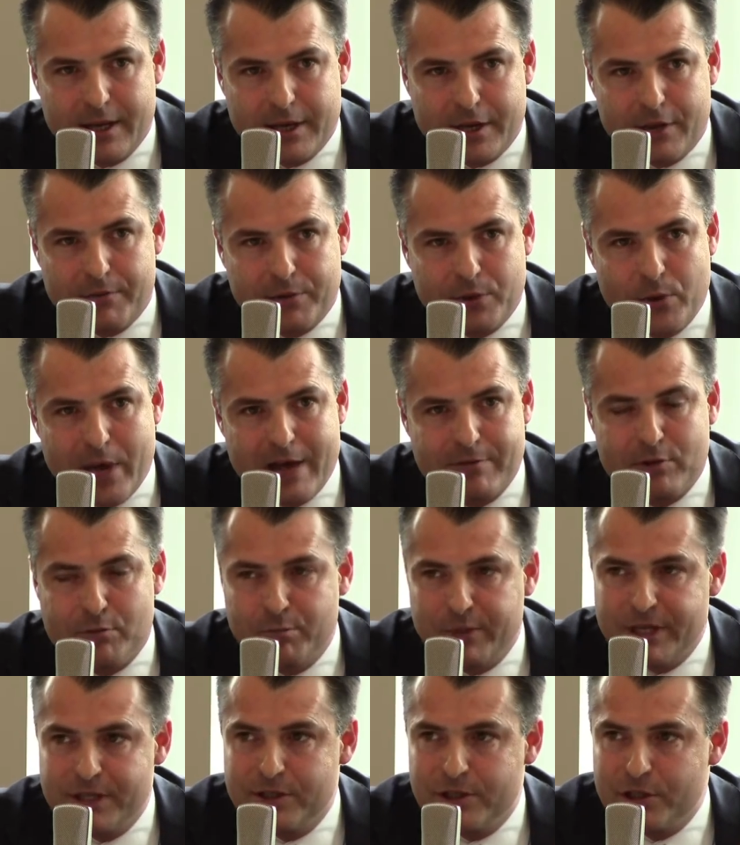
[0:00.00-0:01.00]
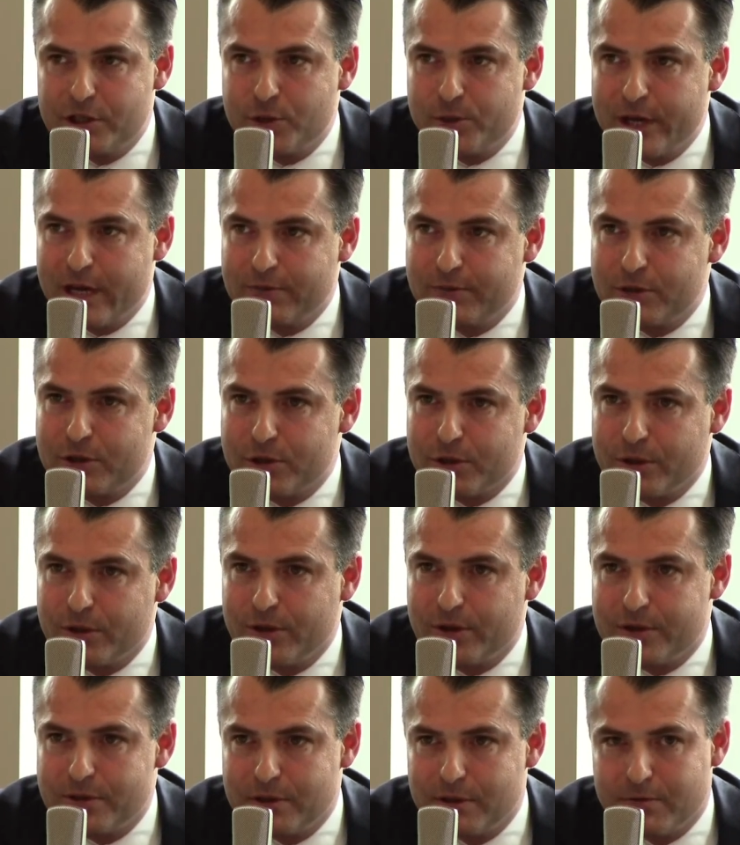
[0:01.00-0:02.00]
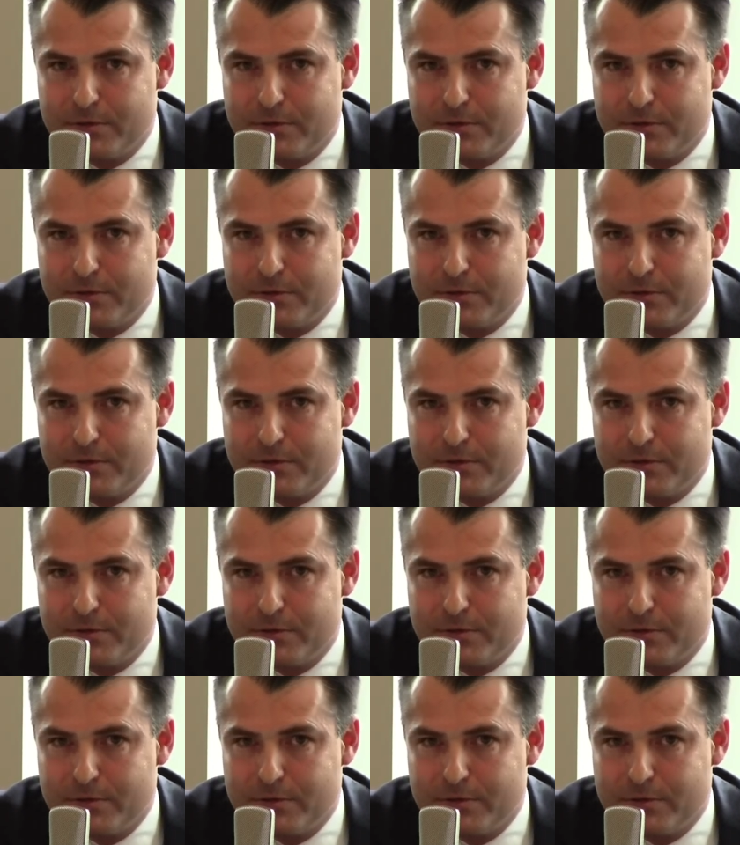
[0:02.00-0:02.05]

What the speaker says: If you have a business, you have insurance.